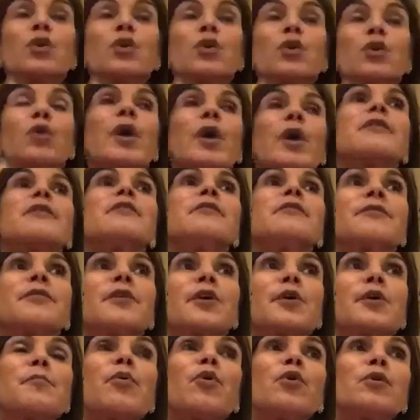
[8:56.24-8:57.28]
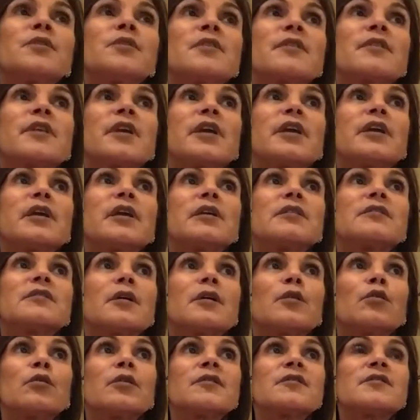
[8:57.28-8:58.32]
another very important thing is, I
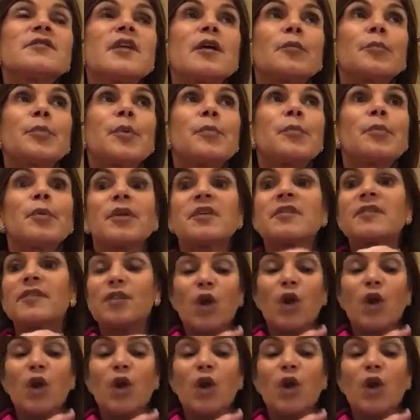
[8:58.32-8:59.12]
always tell people,